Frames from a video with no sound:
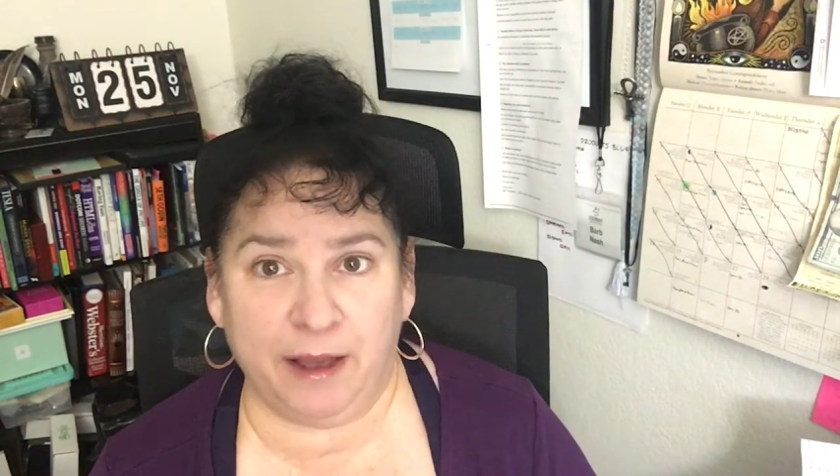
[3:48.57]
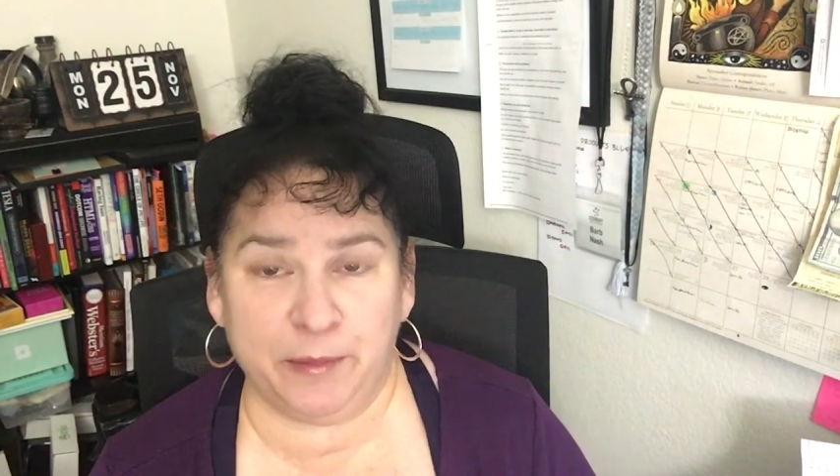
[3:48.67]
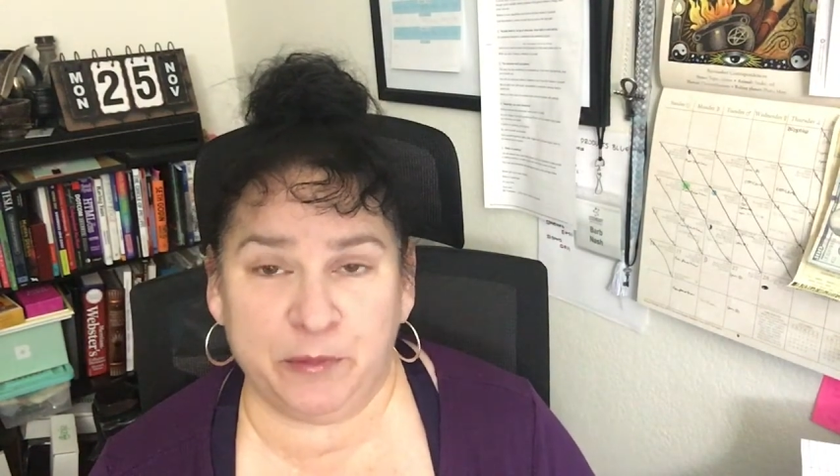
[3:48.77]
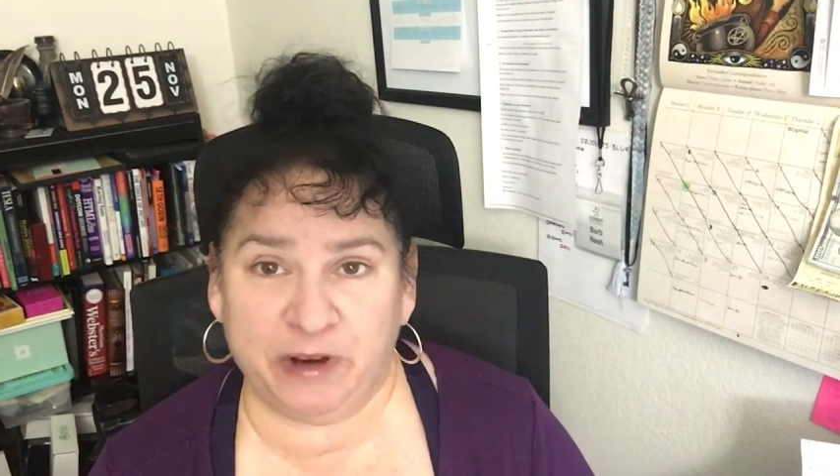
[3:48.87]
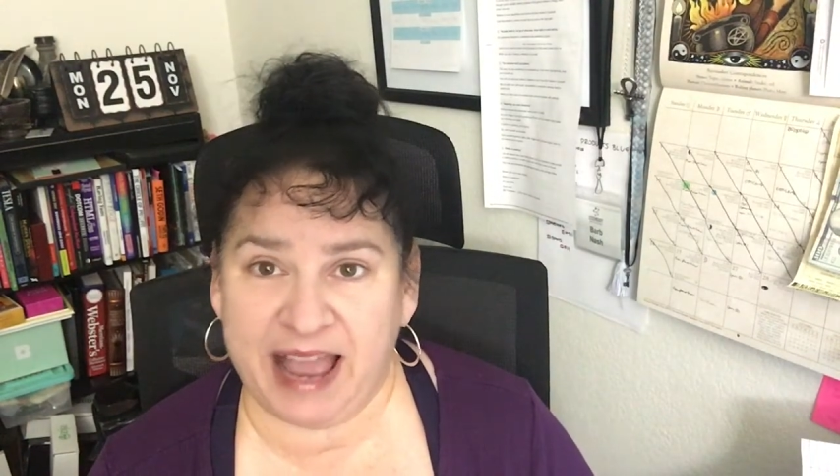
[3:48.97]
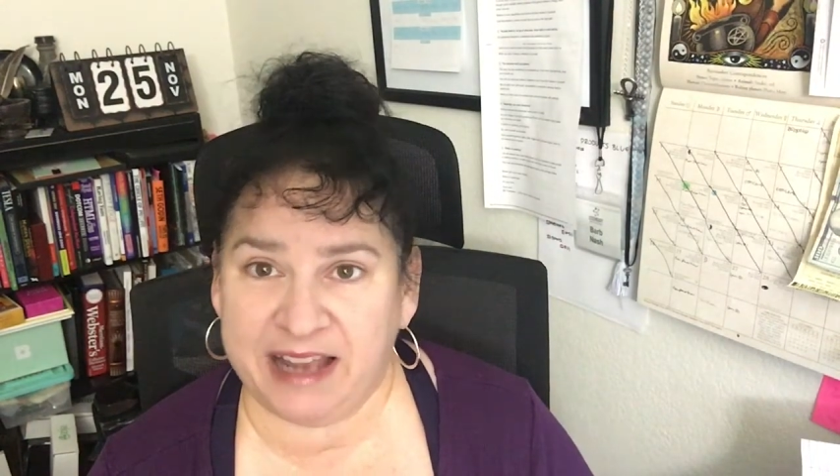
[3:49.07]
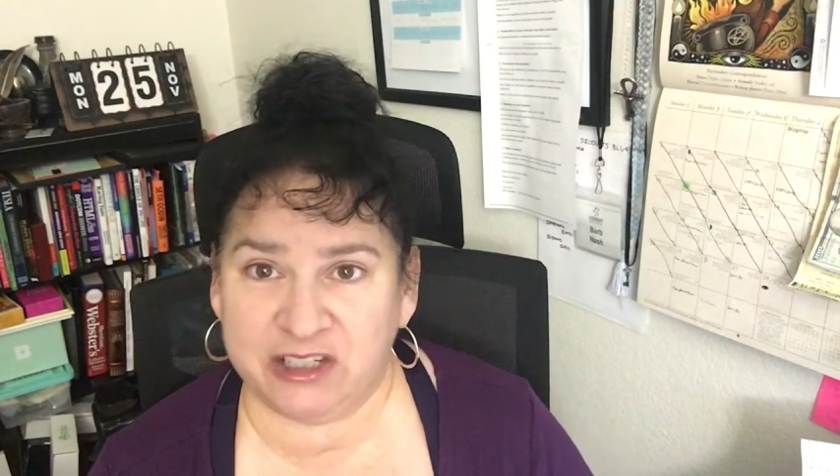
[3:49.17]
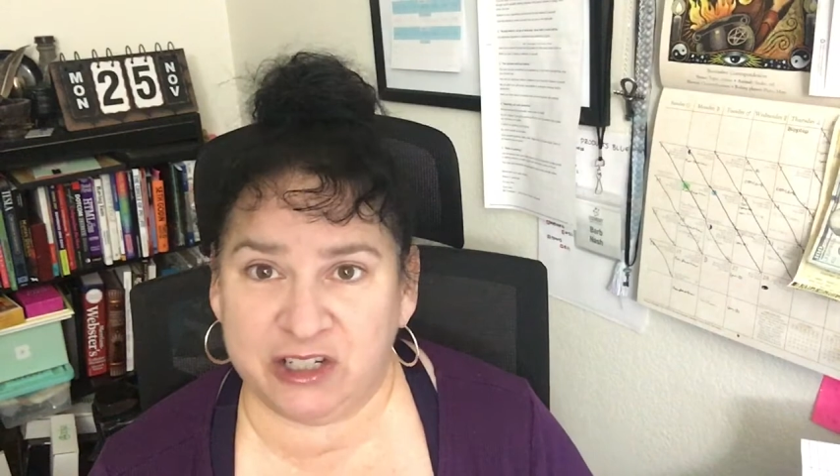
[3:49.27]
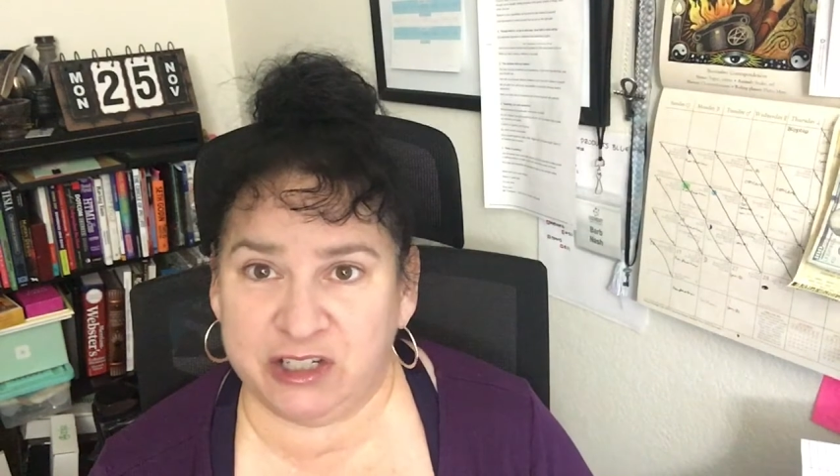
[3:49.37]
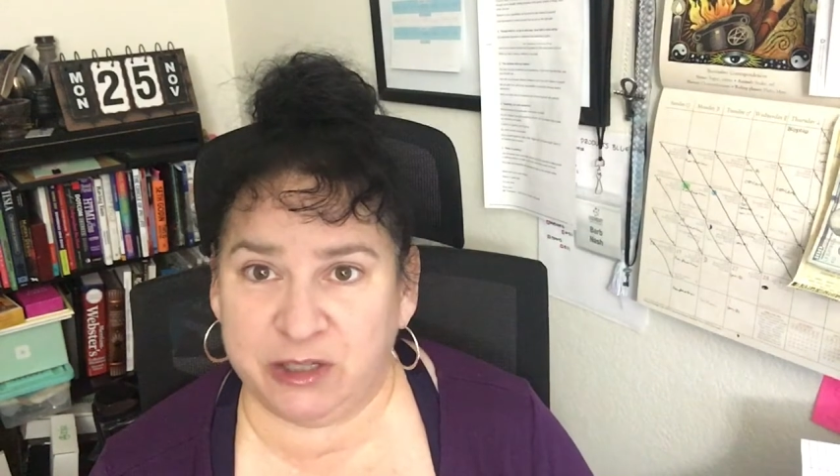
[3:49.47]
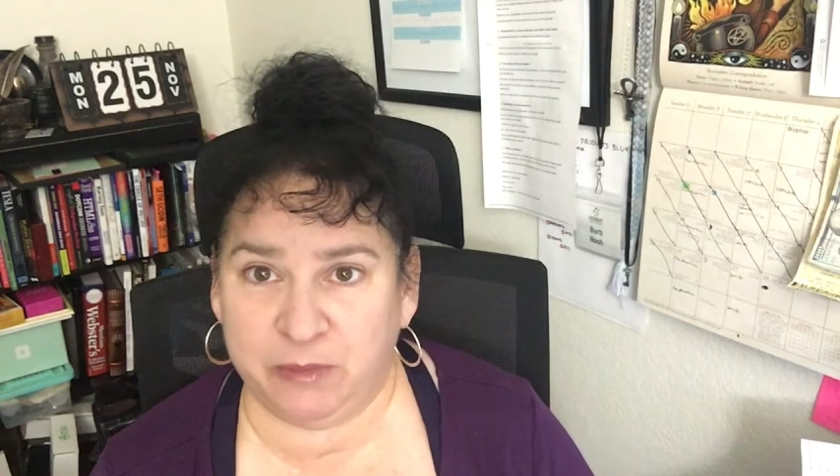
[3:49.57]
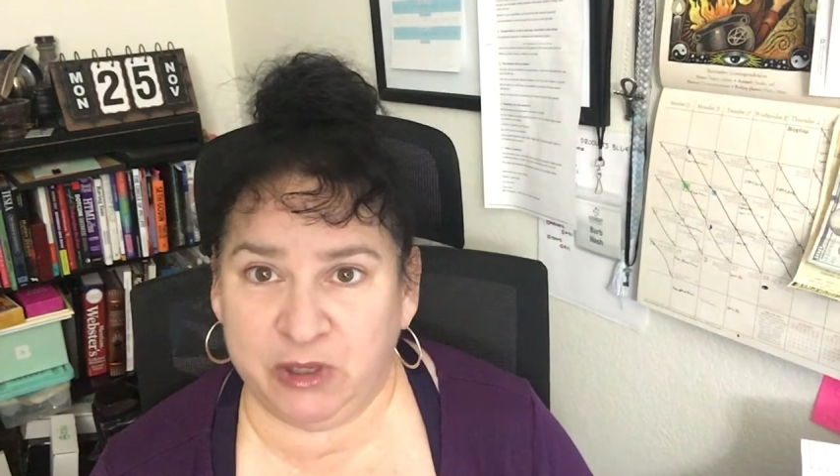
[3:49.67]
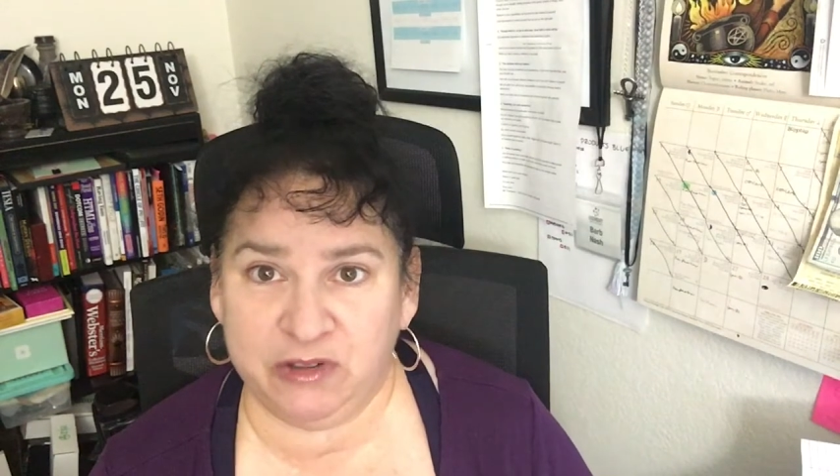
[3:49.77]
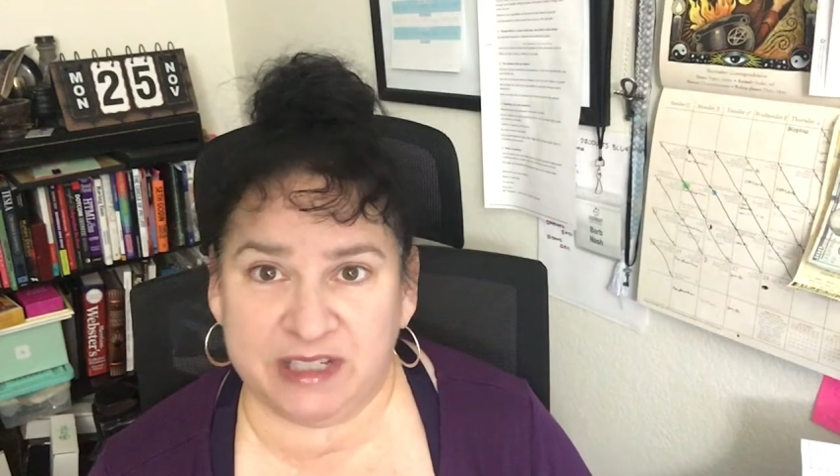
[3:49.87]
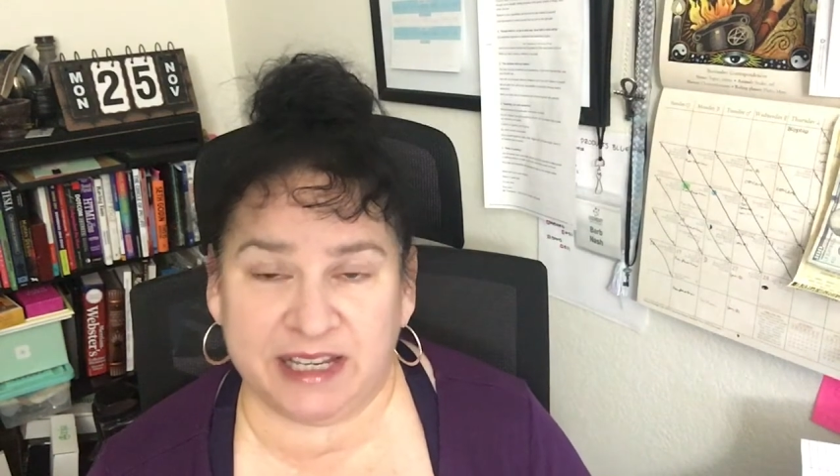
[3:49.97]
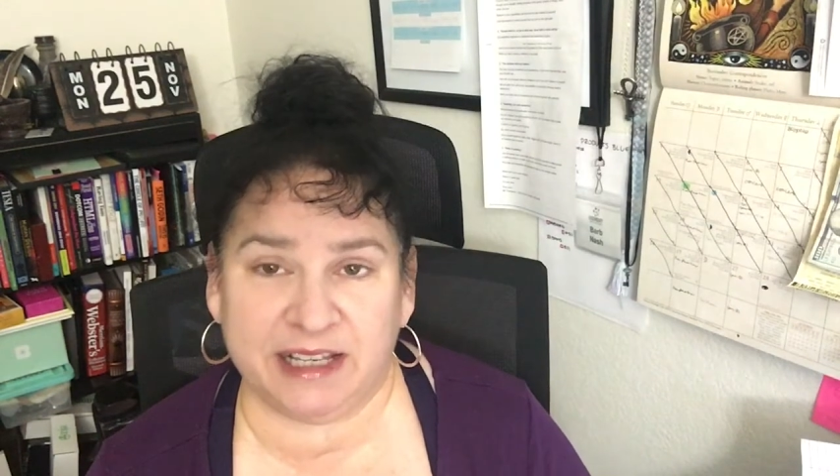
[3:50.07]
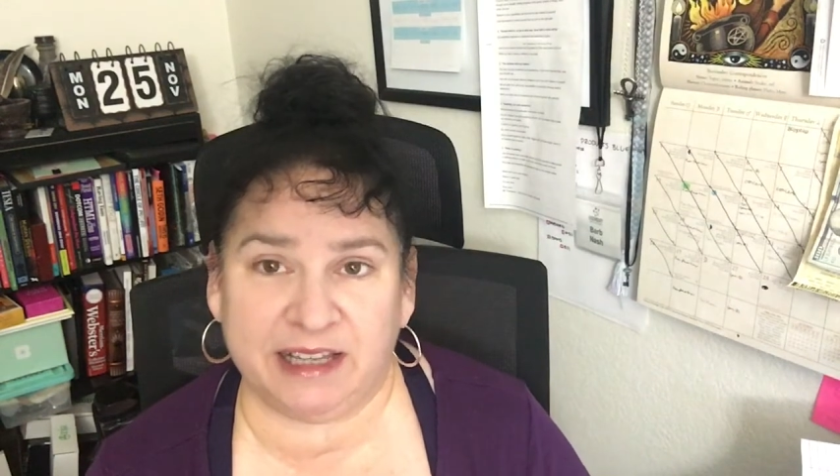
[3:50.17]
reaction to music.